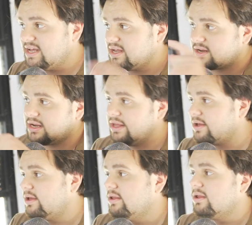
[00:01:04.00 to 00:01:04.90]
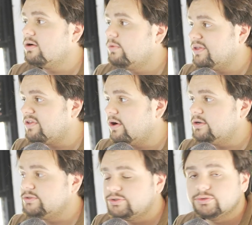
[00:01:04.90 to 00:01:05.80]
and click in
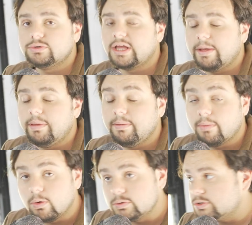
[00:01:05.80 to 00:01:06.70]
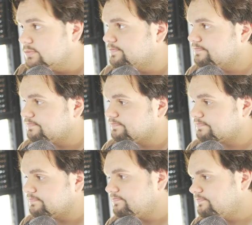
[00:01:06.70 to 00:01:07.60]
return to gaming mode.
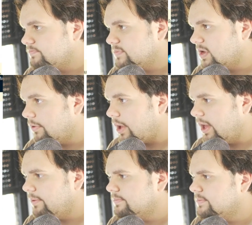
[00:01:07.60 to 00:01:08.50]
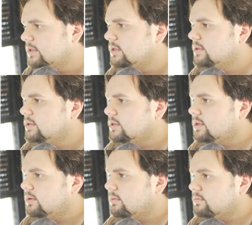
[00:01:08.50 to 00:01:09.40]
Okay.
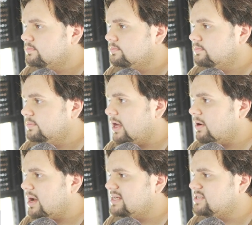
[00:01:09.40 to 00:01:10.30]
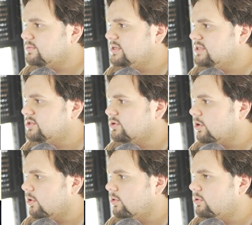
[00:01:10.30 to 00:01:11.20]
Now, guys, we need to
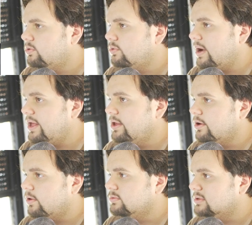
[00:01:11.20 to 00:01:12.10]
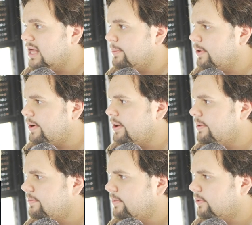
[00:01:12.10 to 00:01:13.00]
go right here on library.
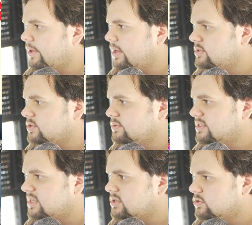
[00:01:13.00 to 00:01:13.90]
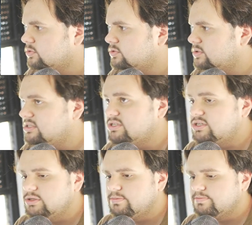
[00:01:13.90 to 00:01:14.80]
Okay, so in this case, go to
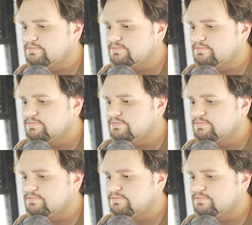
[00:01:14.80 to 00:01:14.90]
Steam.